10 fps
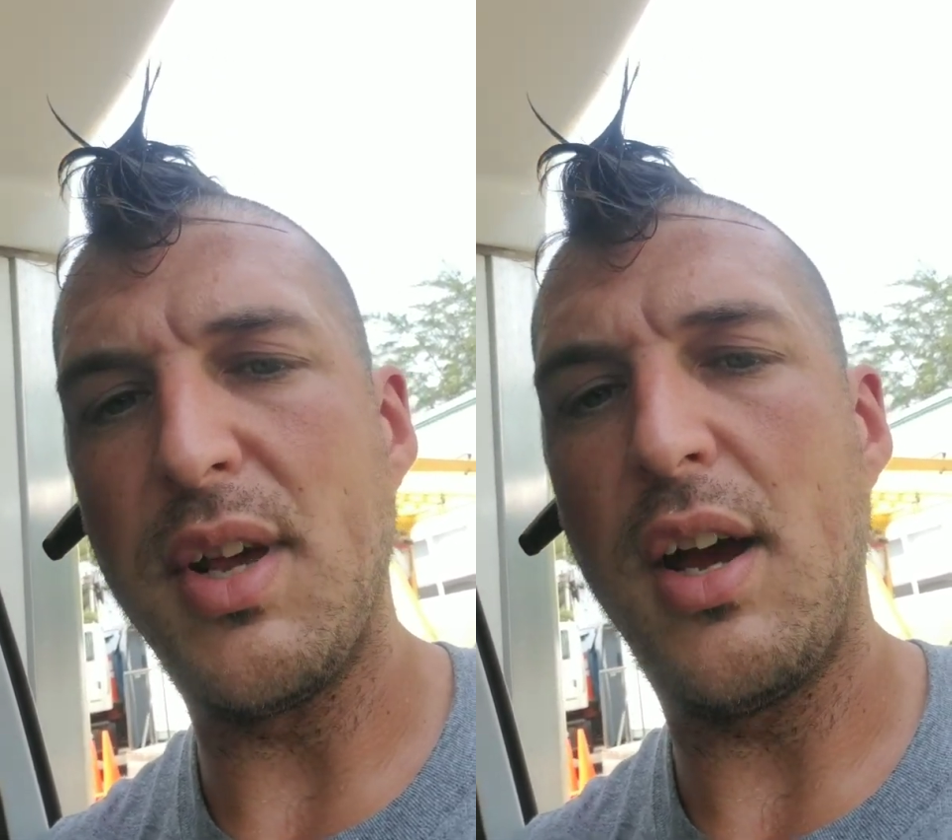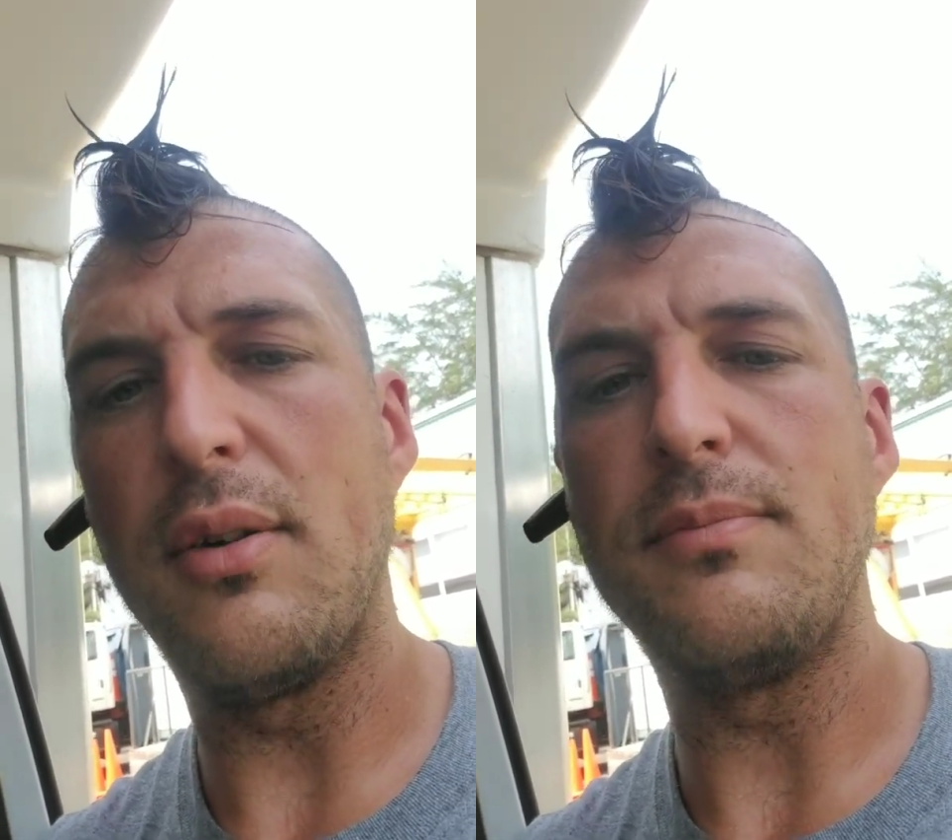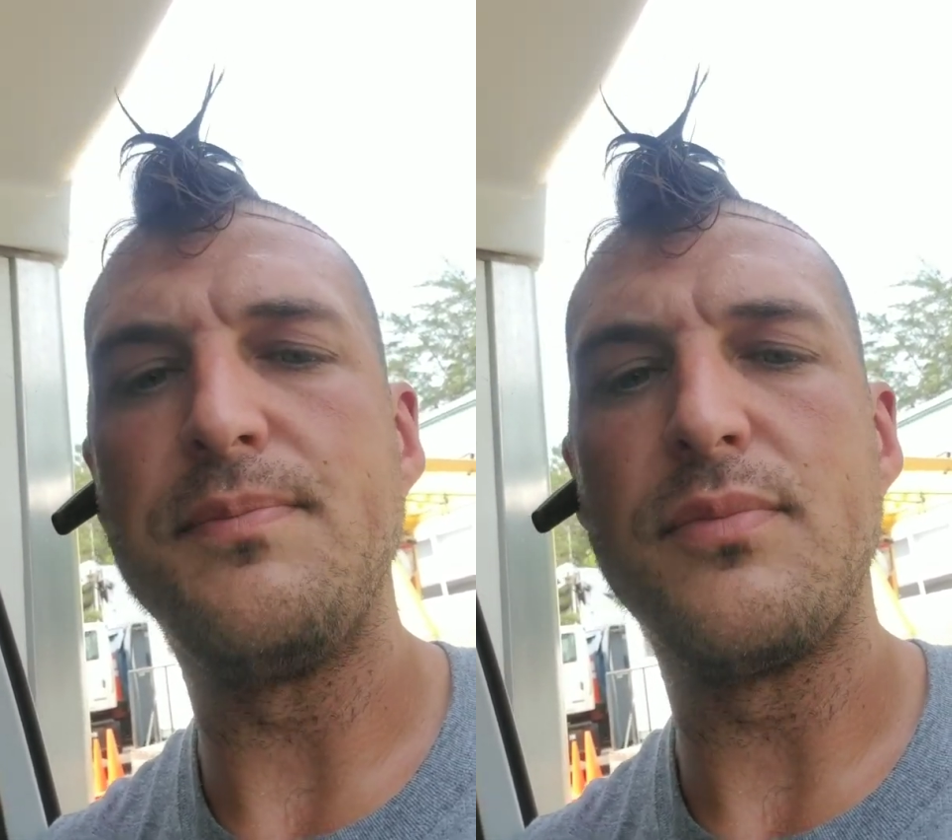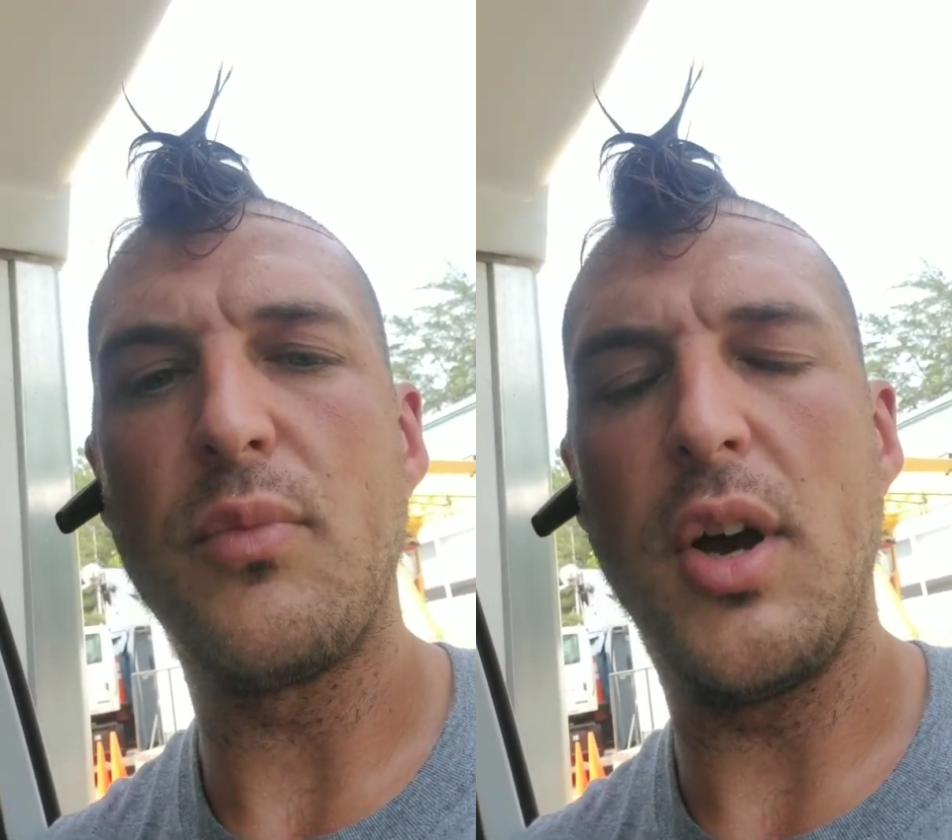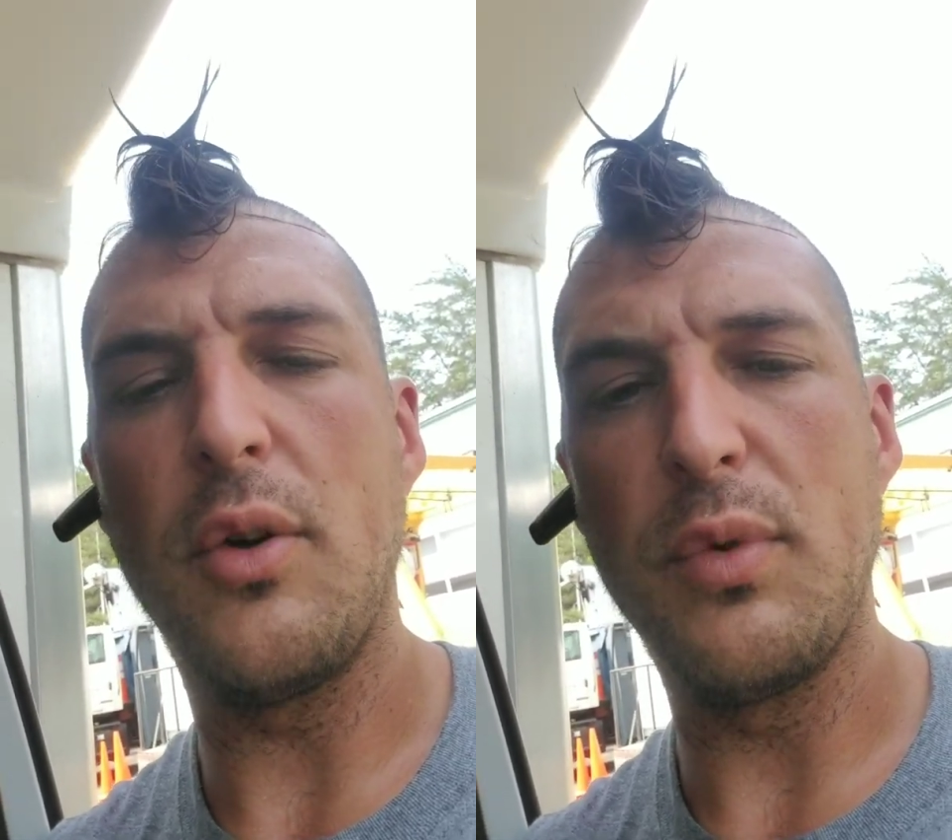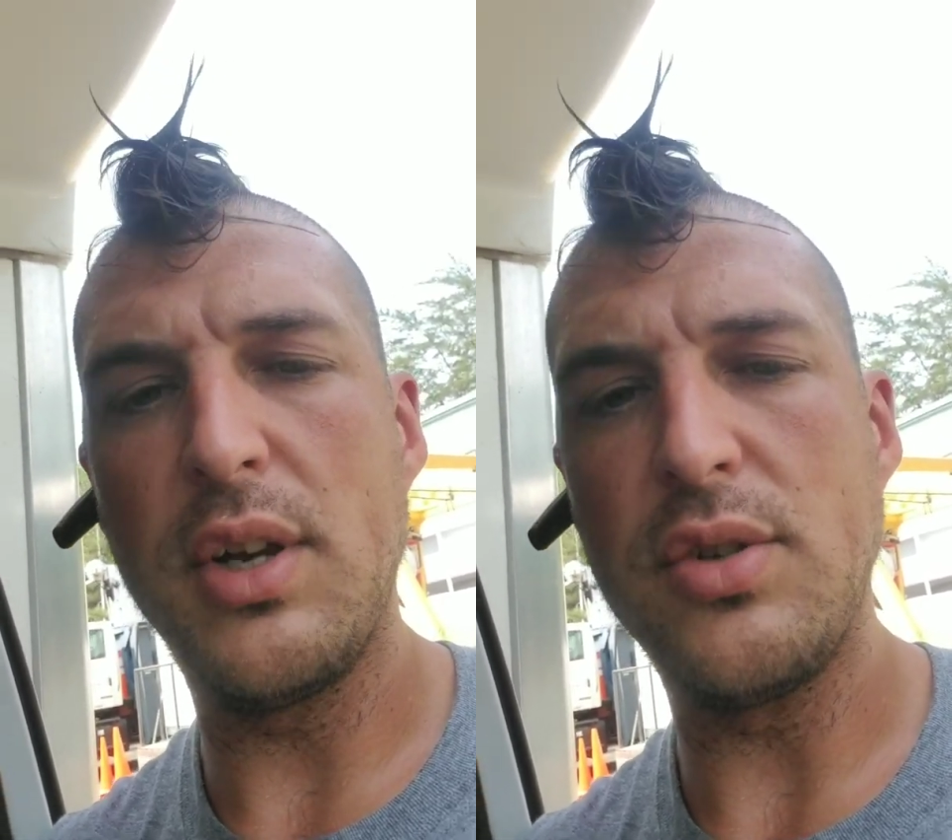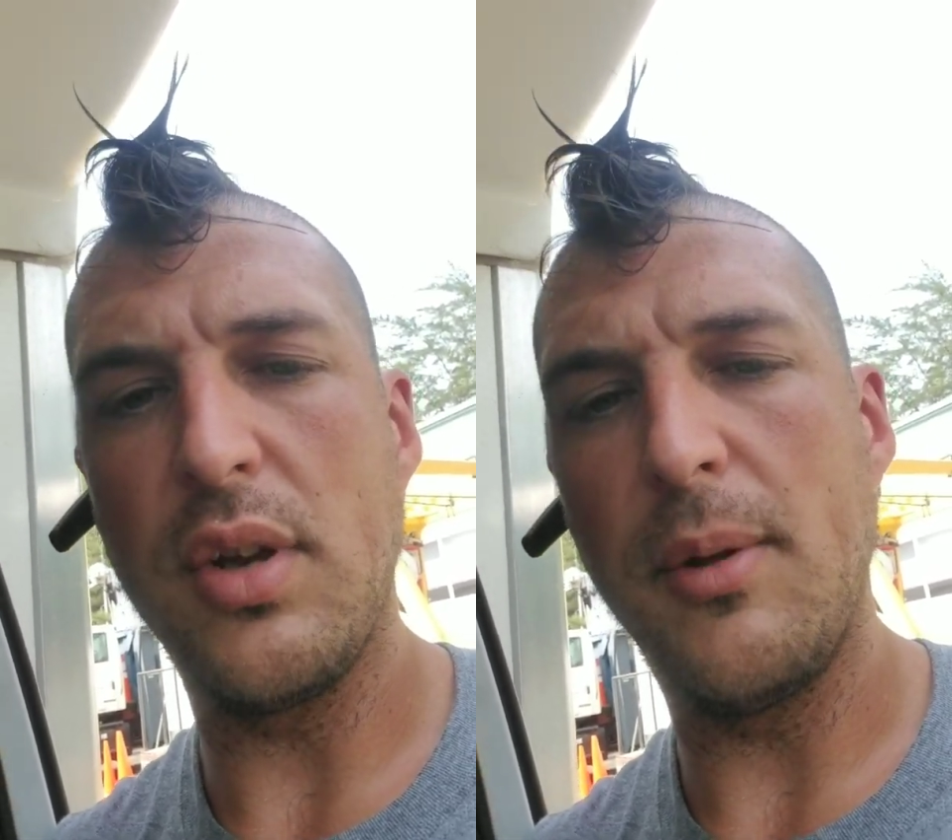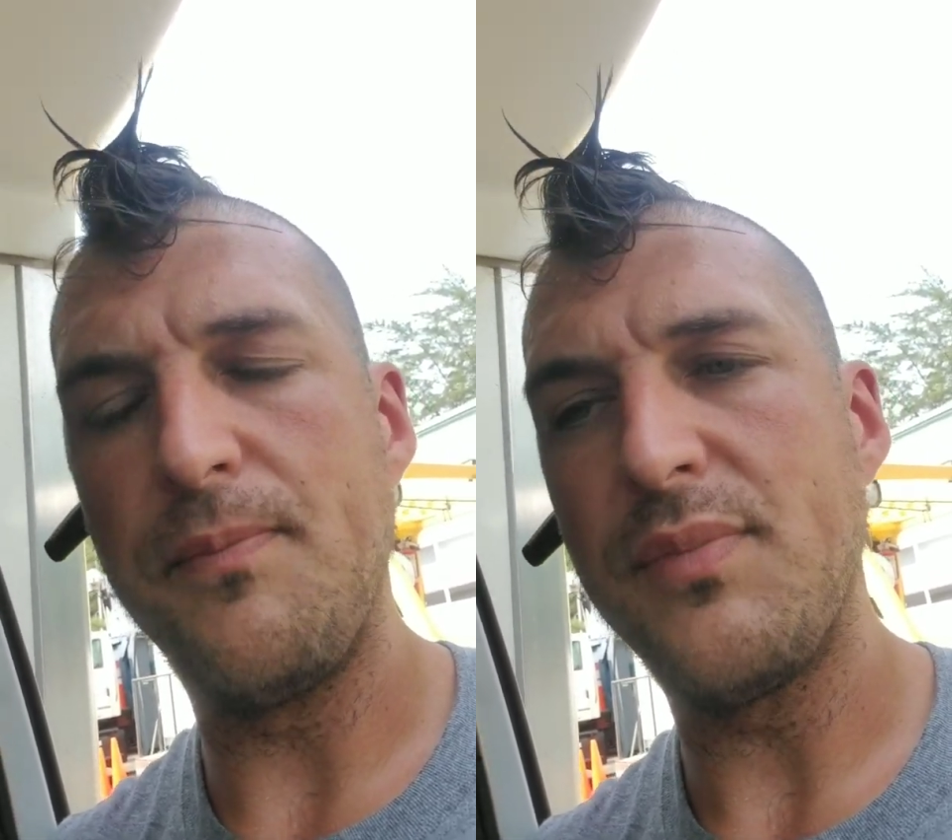out
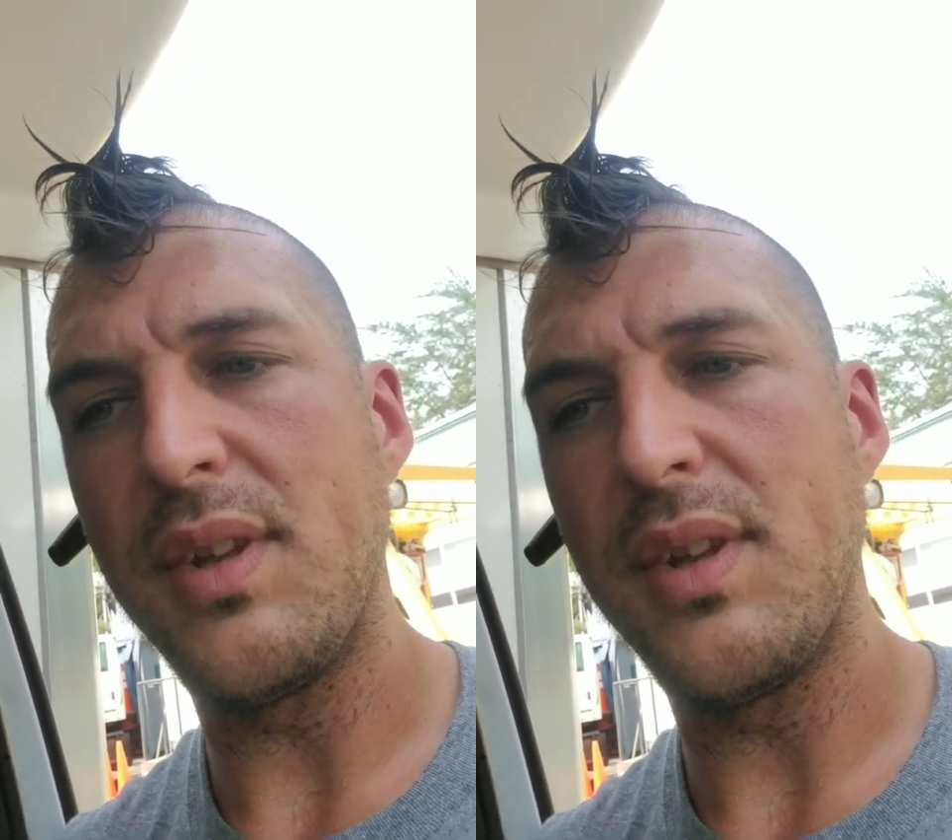regen,